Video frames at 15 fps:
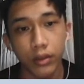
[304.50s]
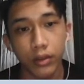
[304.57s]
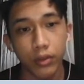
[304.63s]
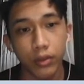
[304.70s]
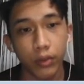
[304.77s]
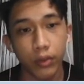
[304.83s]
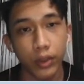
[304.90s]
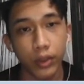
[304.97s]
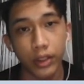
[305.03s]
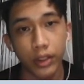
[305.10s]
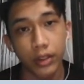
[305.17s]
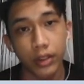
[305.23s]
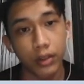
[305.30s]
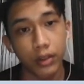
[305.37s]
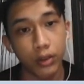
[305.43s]
which
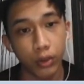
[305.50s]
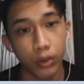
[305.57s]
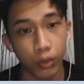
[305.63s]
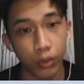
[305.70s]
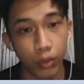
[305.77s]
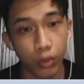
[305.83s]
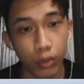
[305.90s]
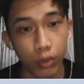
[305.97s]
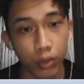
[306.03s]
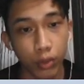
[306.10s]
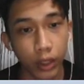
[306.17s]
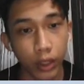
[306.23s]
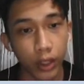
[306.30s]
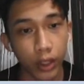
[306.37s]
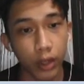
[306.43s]
is 2,
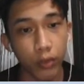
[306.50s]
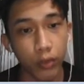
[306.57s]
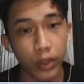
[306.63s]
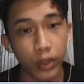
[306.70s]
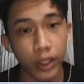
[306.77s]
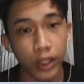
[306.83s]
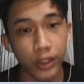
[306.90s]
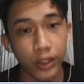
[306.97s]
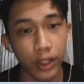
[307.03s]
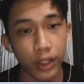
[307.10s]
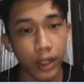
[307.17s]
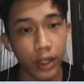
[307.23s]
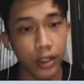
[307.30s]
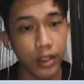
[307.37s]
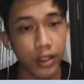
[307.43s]
and then we
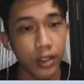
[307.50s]
exchange